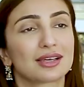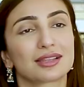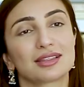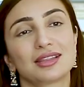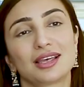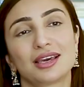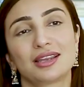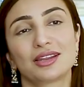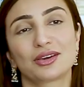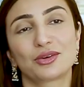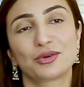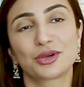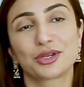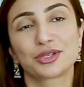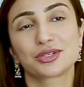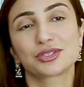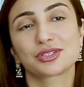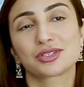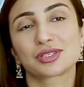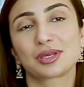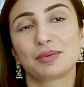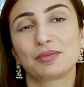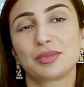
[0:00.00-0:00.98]
Then according
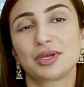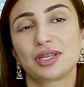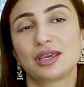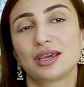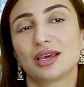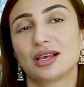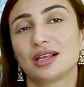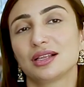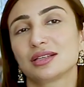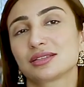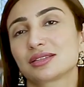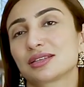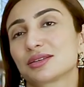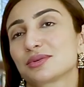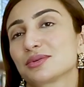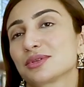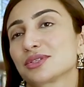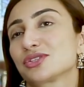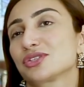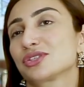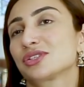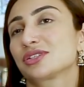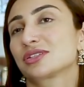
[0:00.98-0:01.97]
to somebody else, it
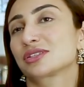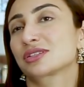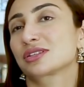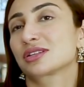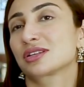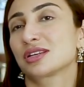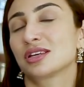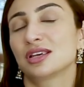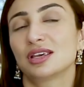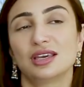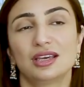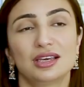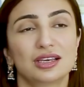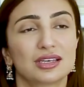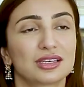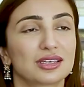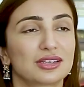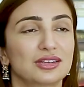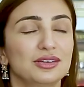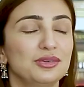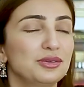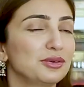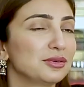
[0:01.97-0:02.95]
was just,
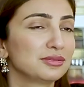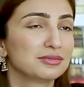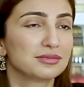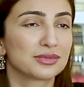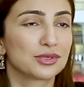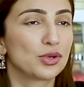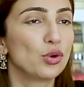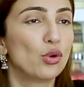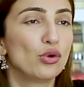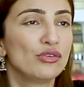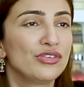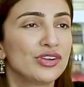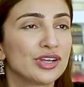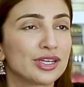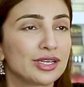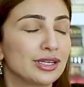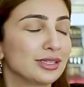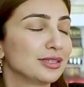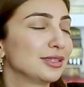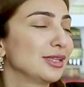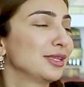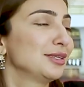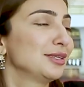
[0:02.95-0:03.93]
COVID and